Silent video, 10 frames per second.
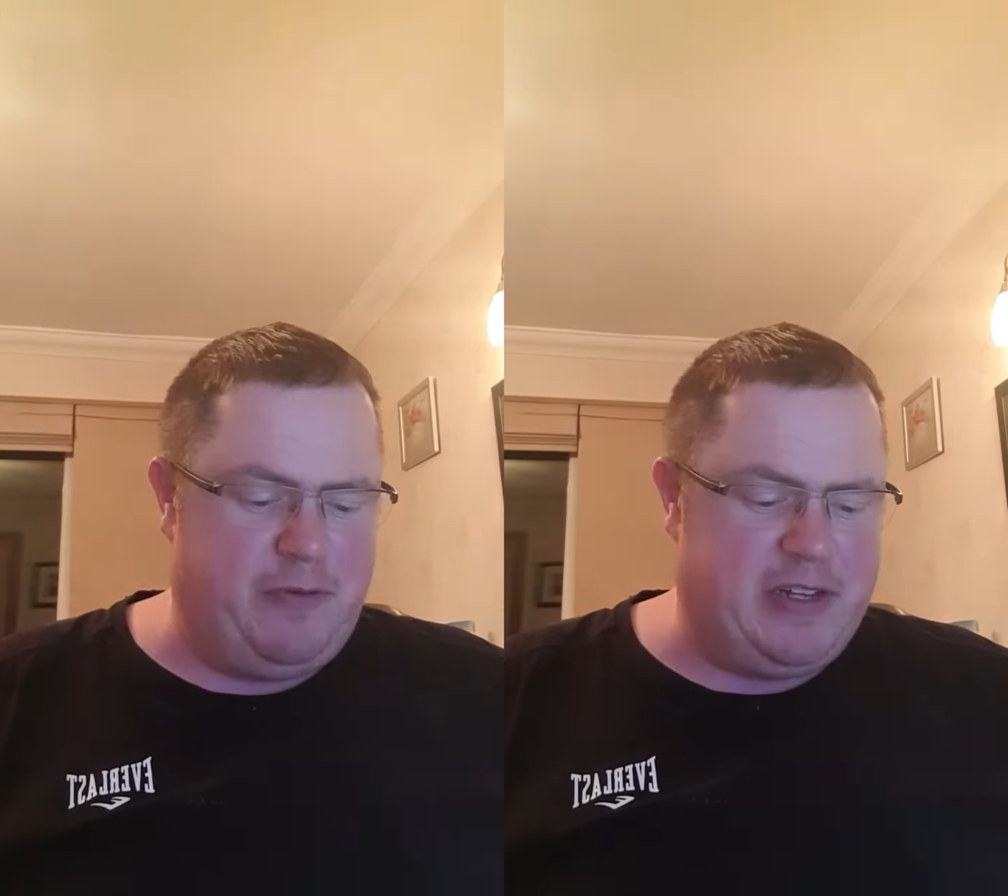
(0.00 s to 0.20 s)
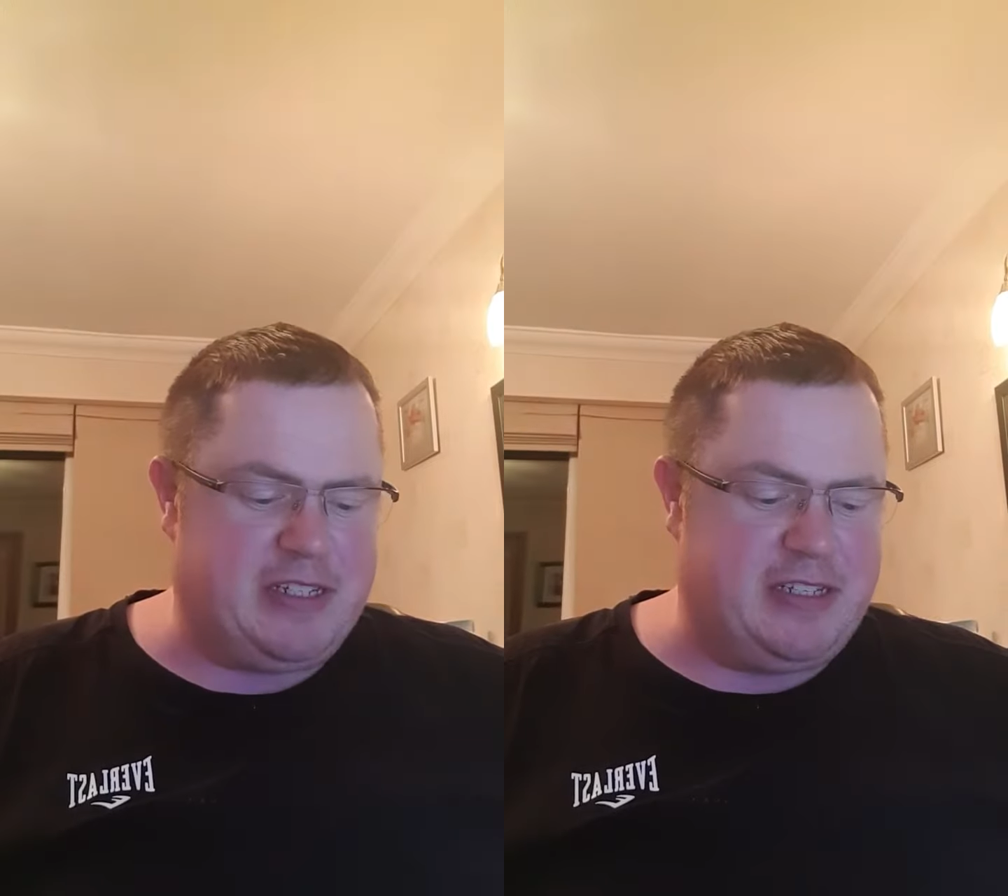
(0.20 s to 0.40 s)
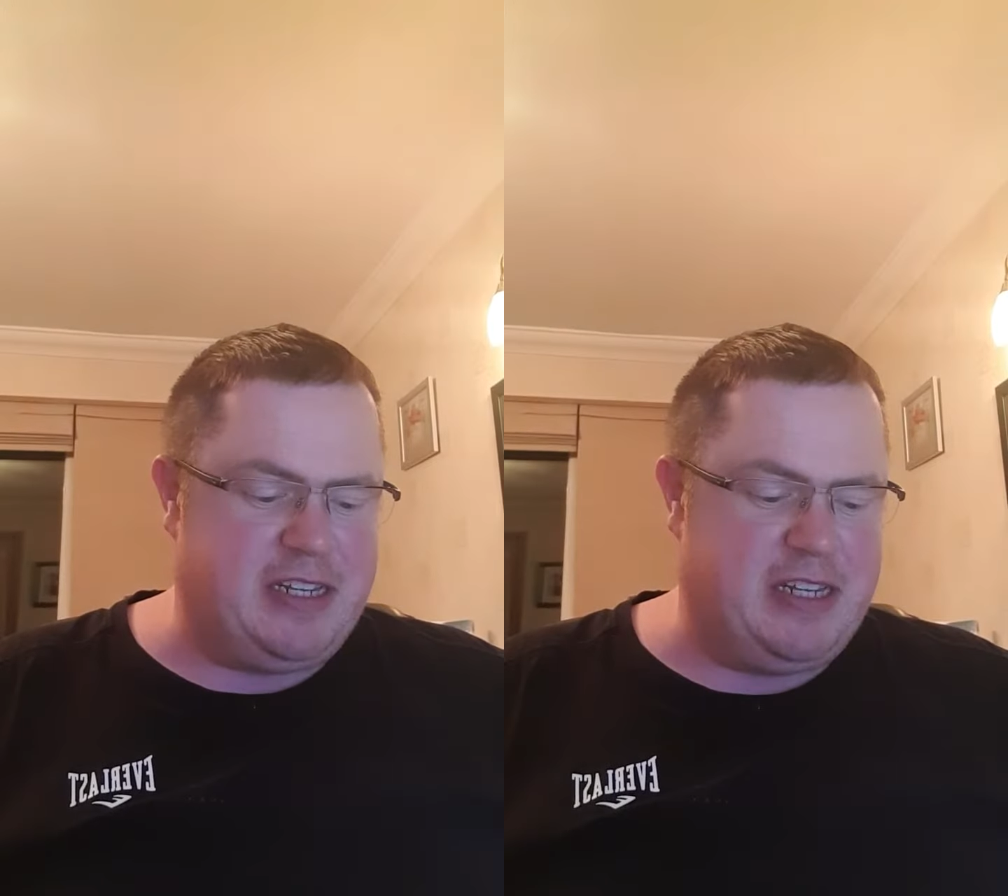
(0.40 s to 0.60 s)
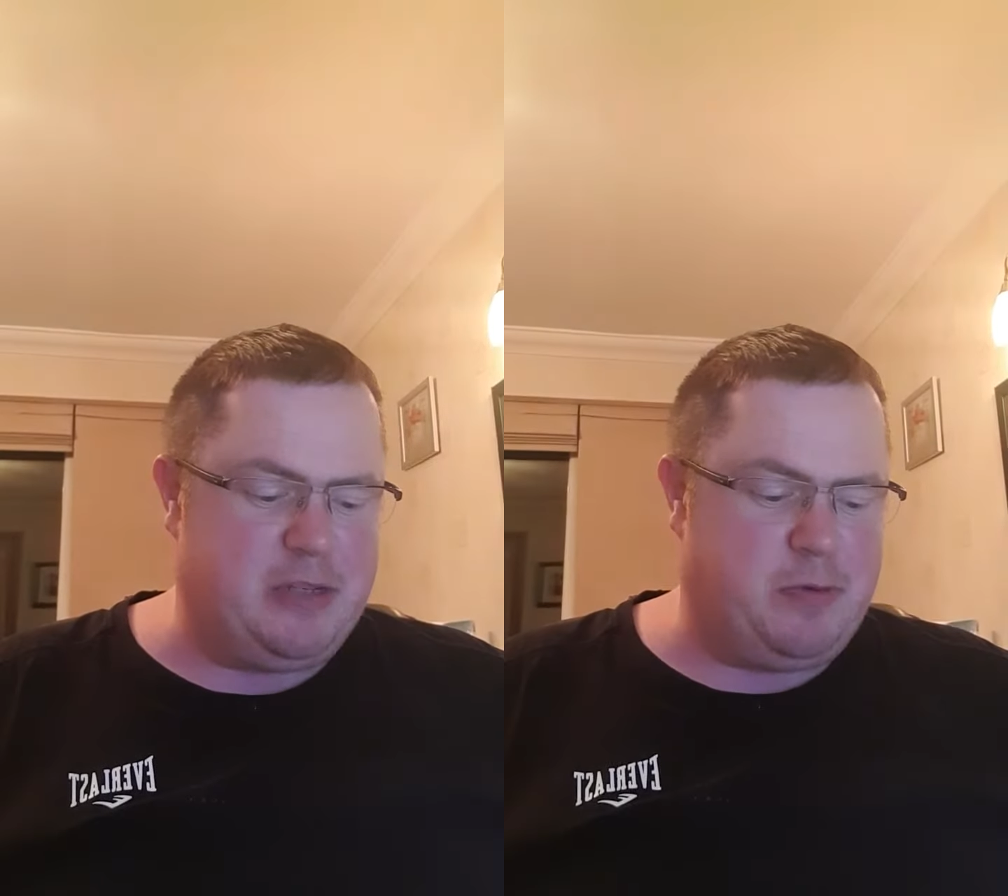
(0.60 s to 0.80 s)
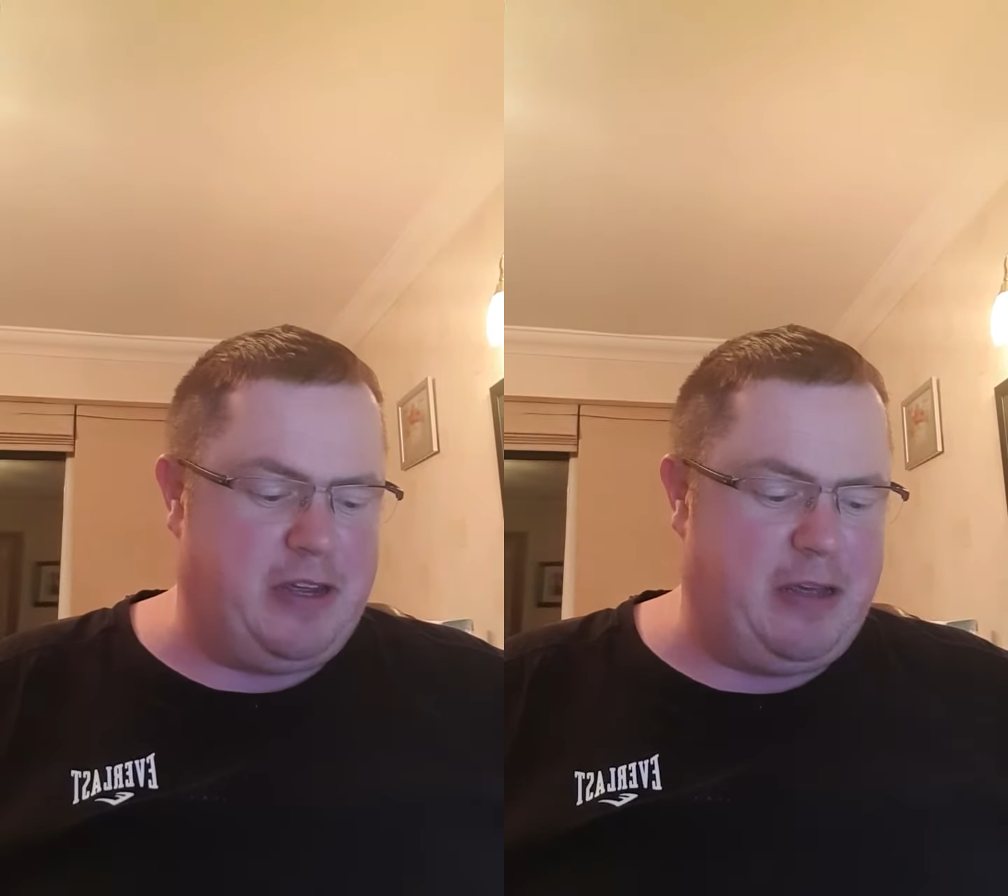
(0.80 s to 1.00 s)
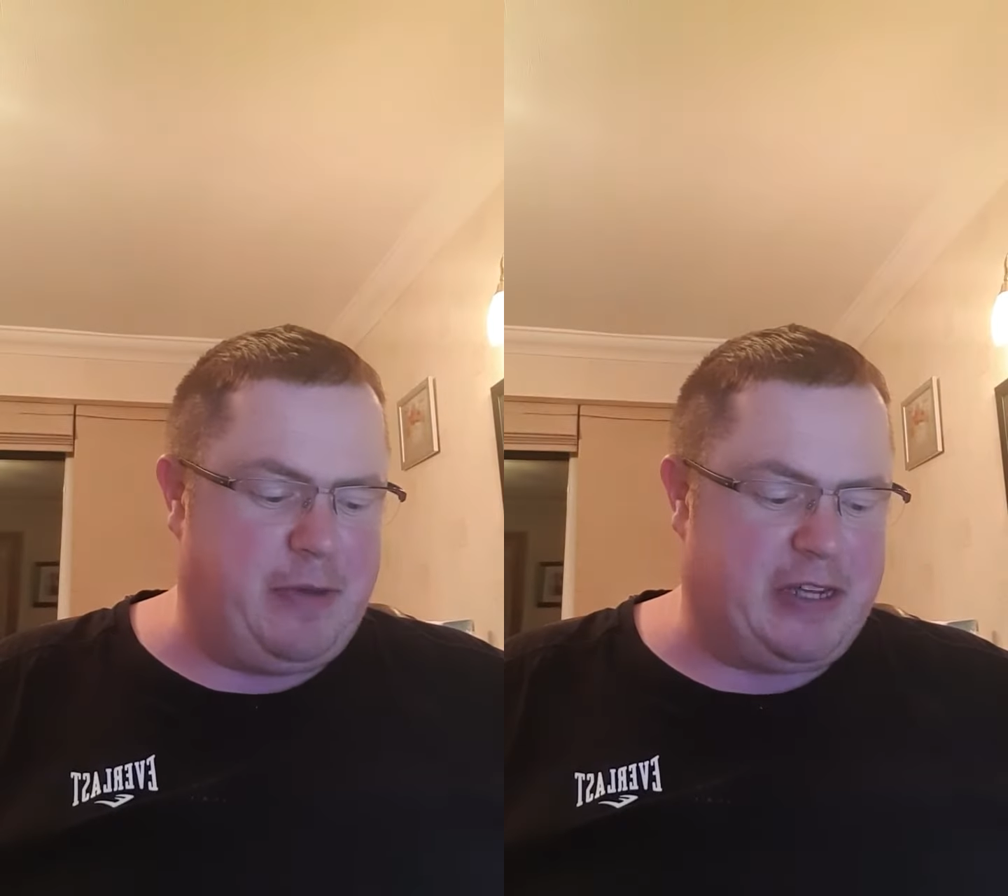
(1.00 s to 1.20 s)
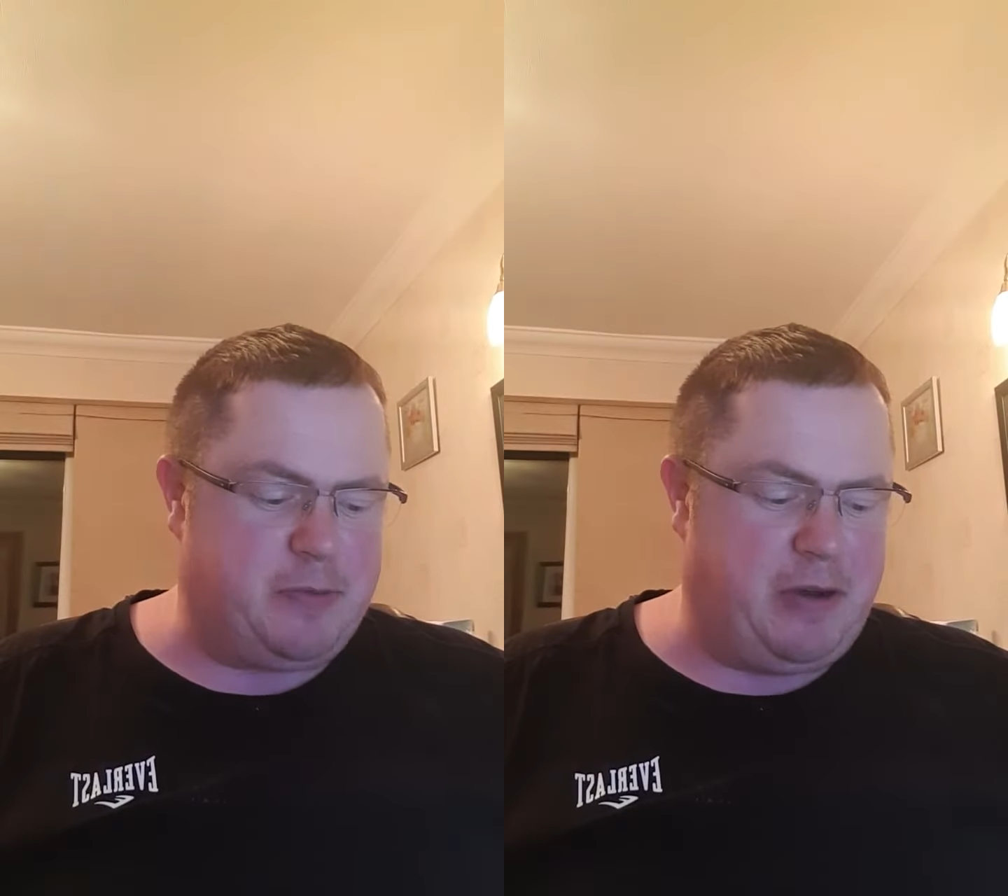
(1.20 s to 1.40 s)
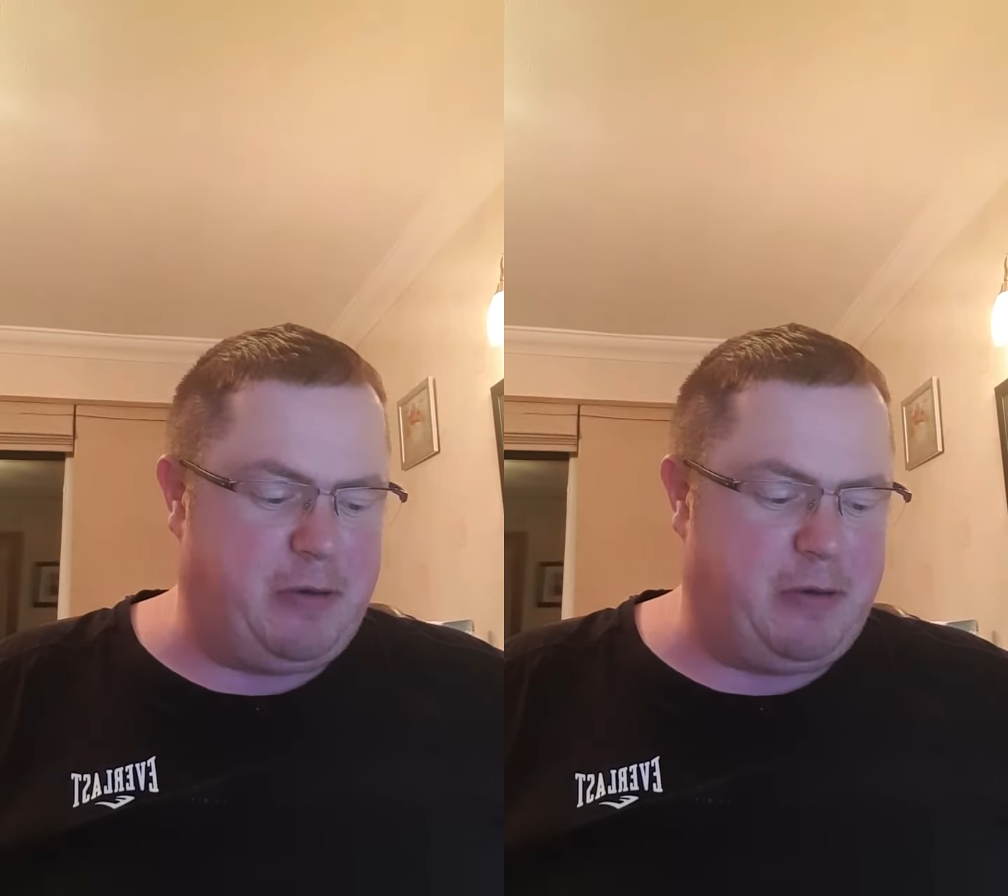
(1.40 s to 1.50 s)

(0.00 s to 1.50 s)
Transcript: instances where impacts will